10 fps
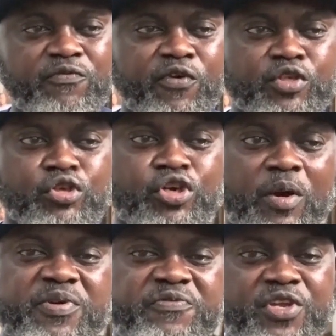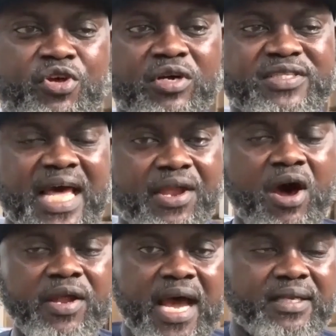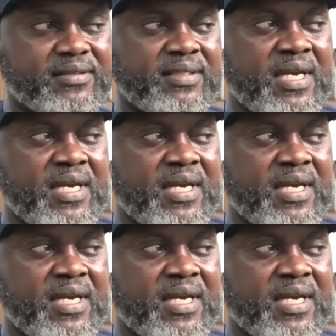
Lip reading: photoshopping videos and all that.